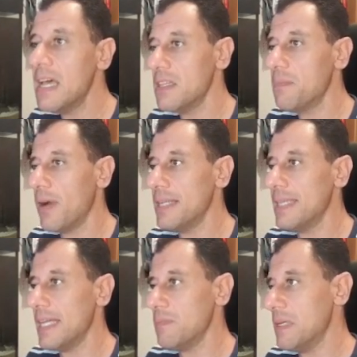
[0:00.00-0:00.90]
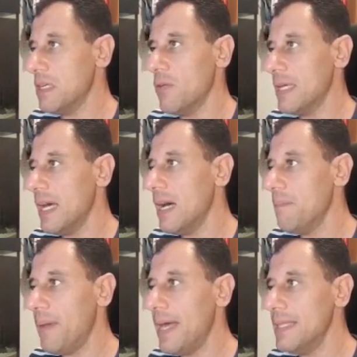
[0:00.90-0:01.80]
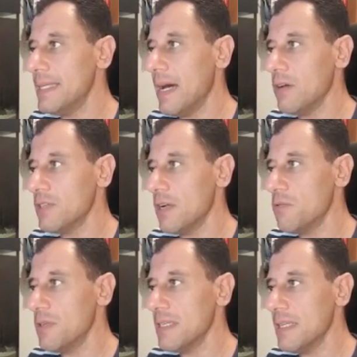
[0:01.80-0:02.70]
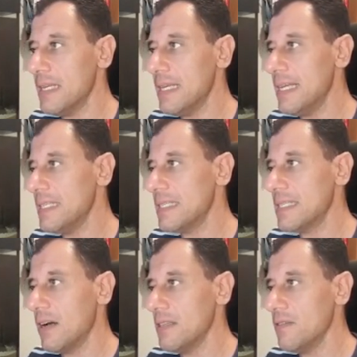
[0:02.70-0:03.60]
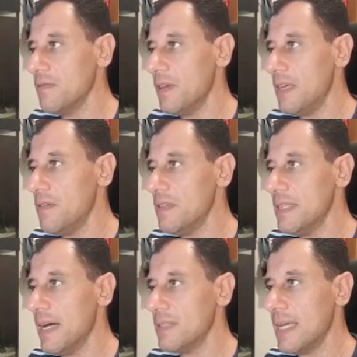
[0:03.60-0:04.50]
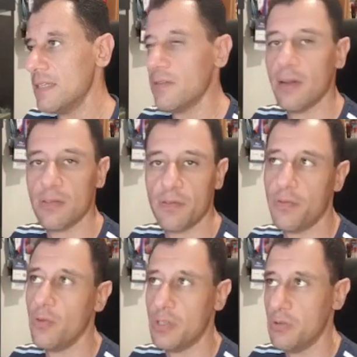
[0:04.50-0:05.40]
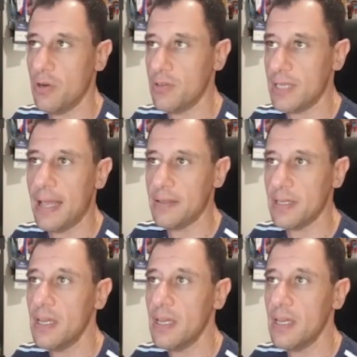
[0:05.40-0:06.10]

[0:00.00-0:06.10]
The price has been going up and down, so recently it's kind of evened out at around four euros and